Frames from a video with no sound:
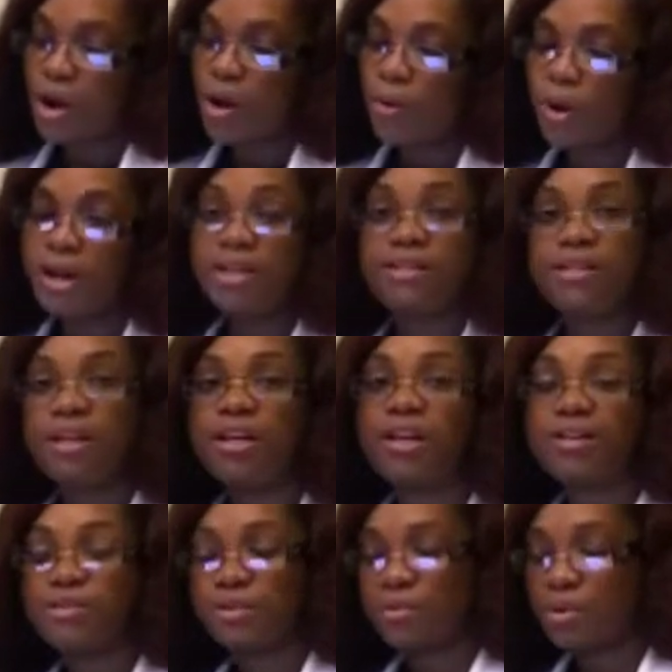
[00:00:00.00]
What is
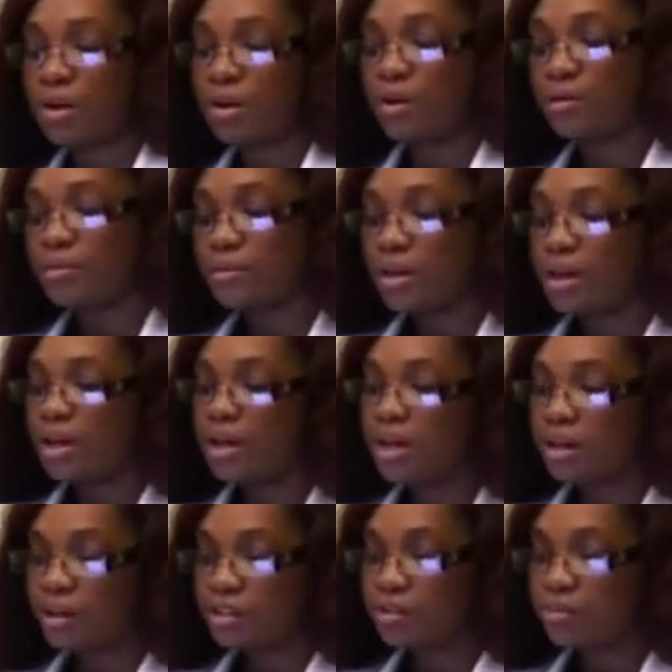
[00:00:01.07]
cholesterol?
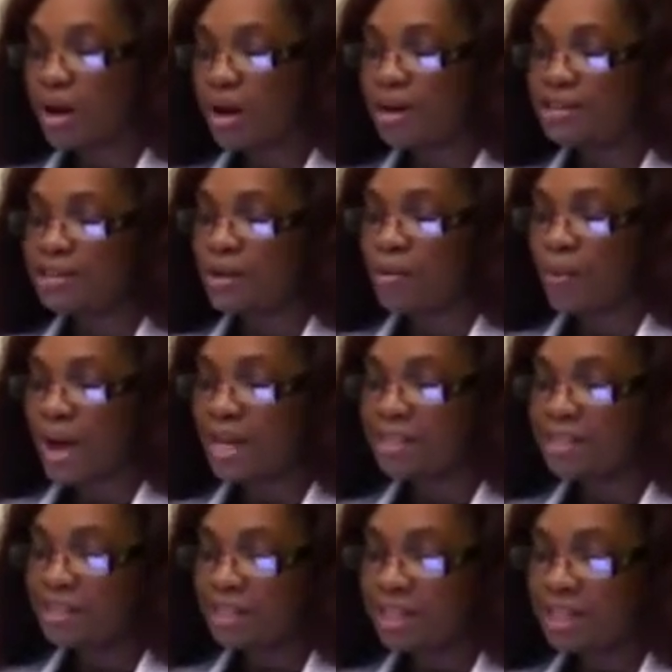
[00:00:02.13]
Cholesterol is a
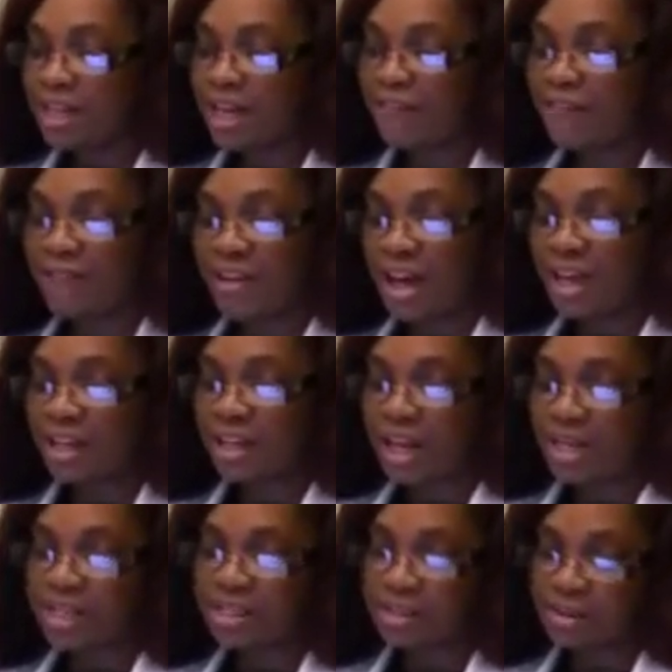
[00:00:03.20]
waxy and
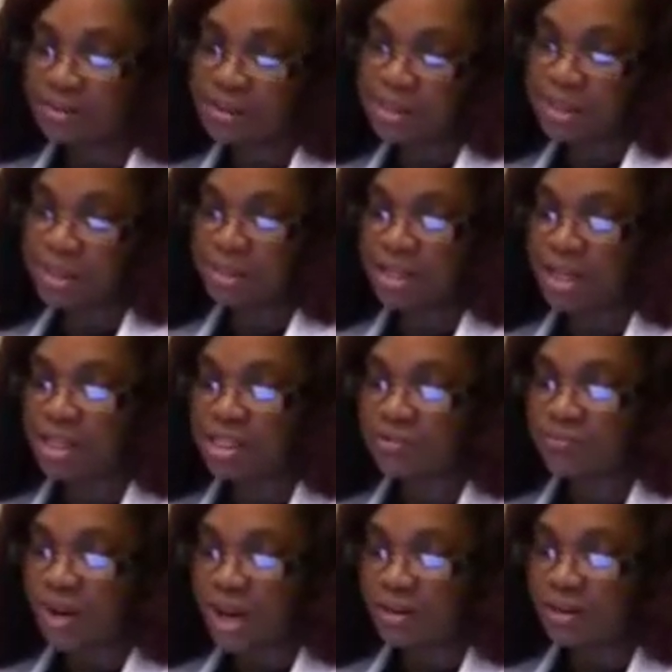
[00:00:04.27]
fat-like substance that is
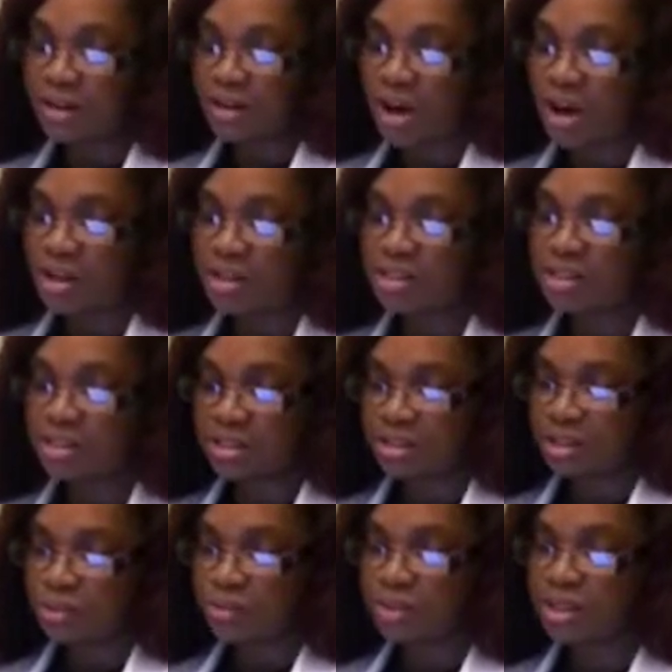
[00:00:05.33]
found in all the
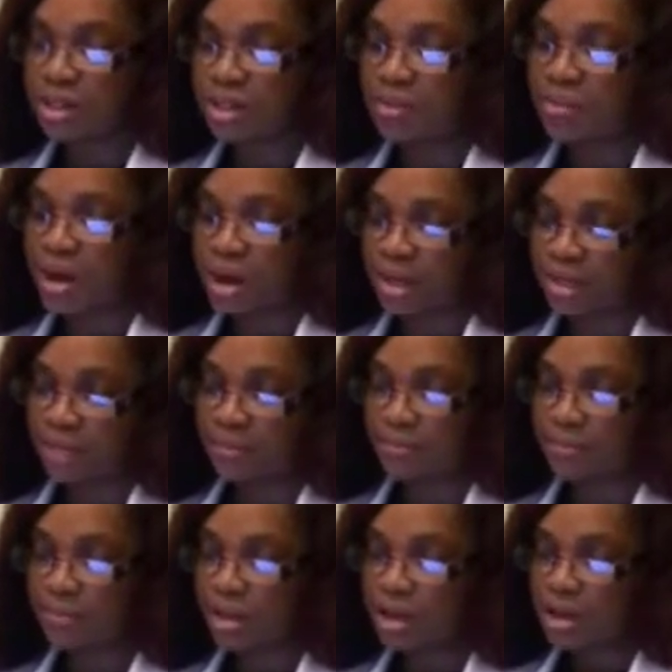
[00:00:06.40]
cells within the body.
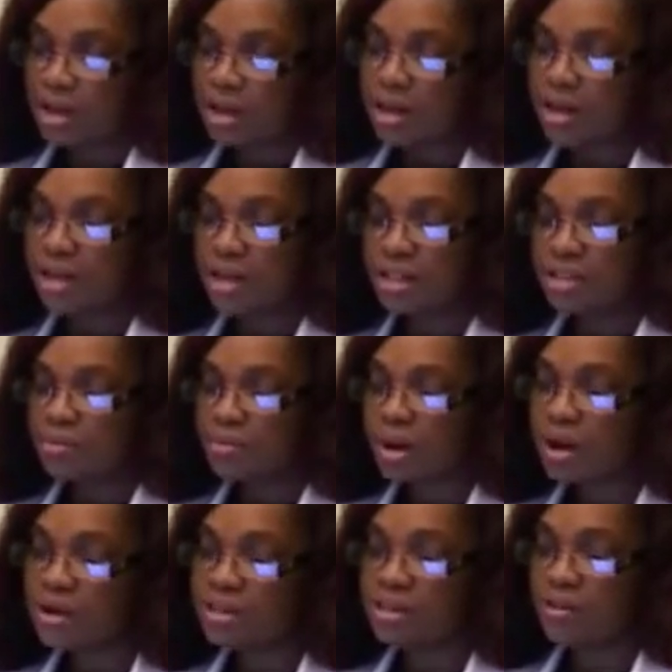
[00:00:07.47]

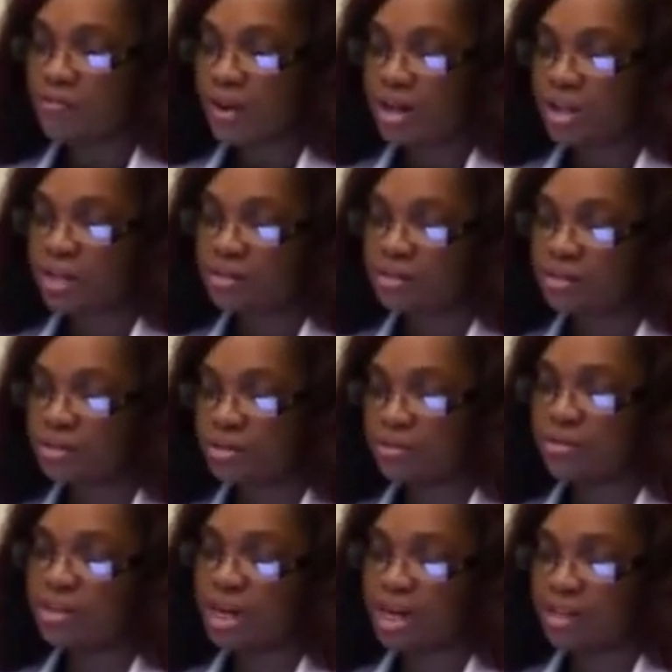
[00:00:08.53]
Cholesterol is divided into two
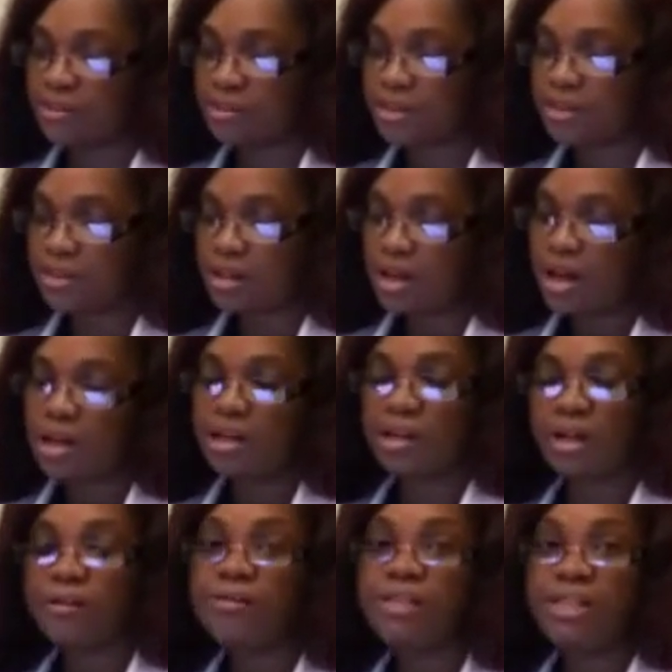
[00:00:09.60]
types:
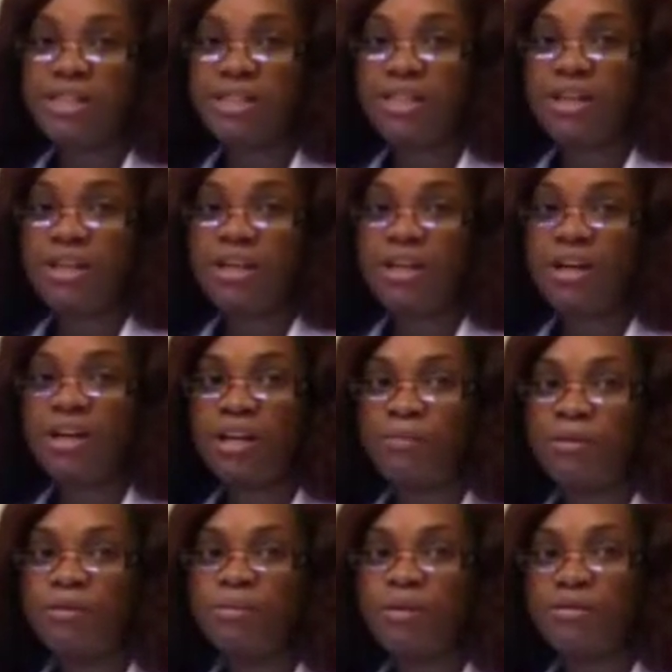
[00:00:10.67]
low-density
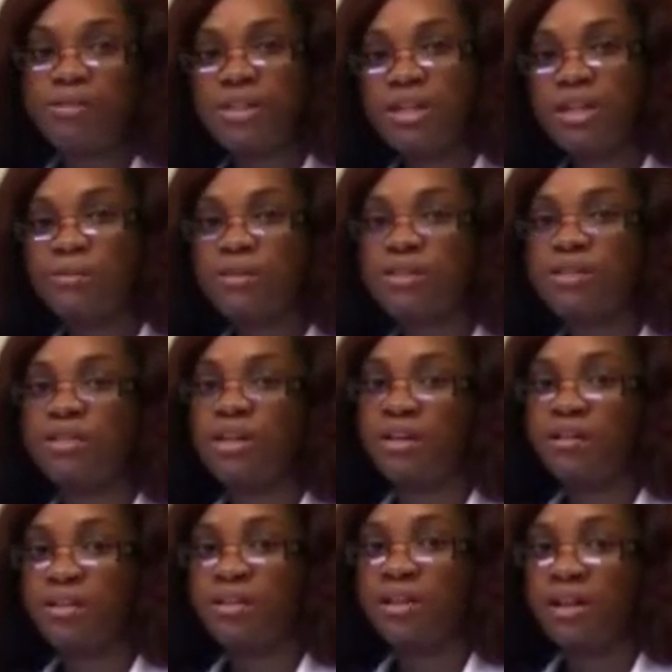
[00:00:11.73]
lipoprotein, which is
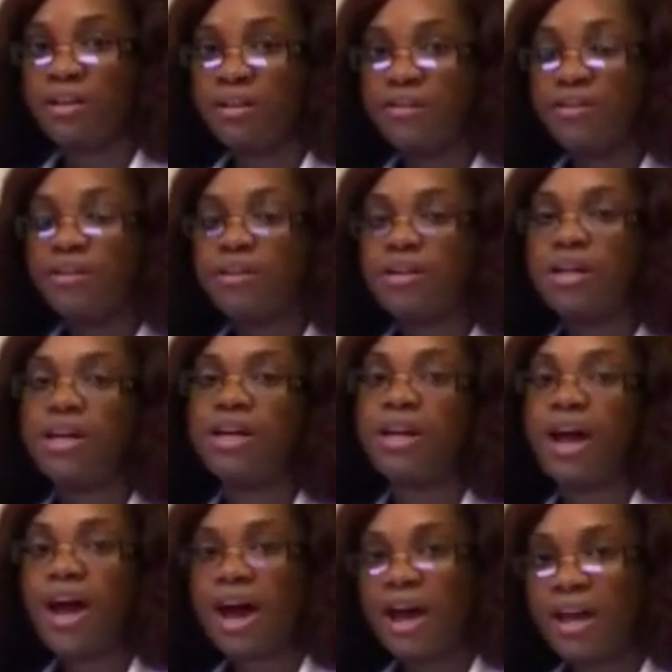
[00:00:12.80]
LDL, and
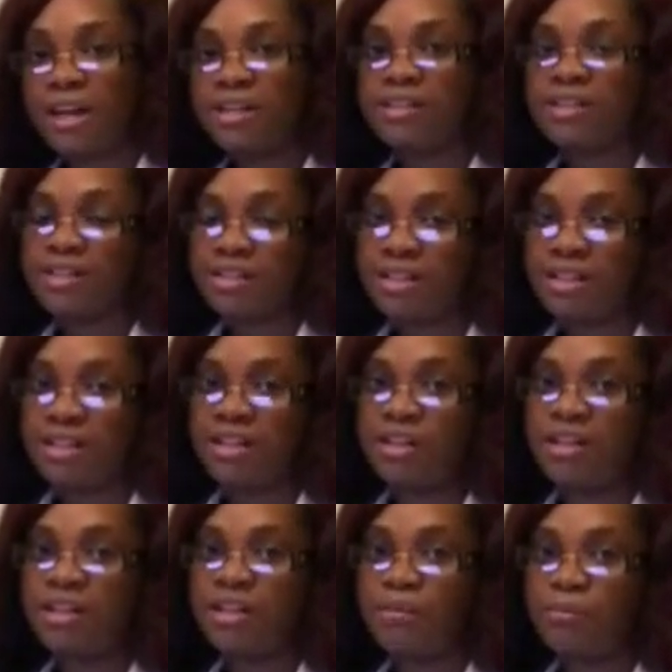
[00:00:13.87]
high-density
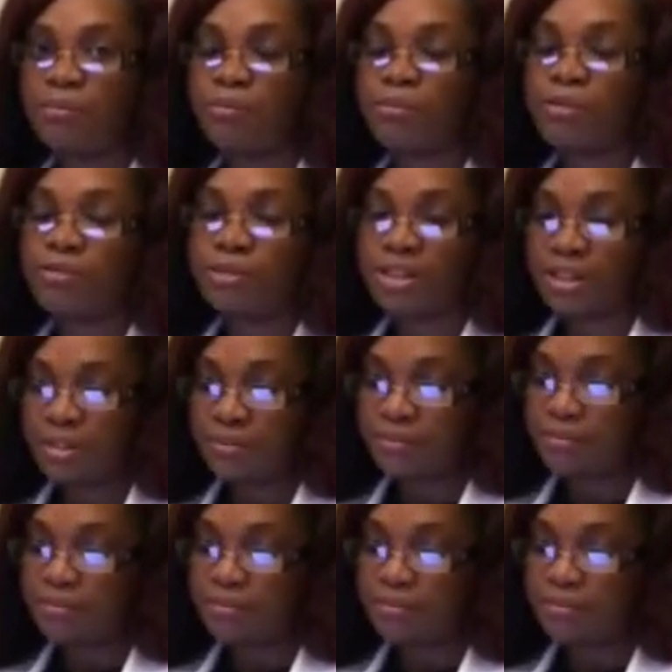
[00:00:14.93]
lipoprotein,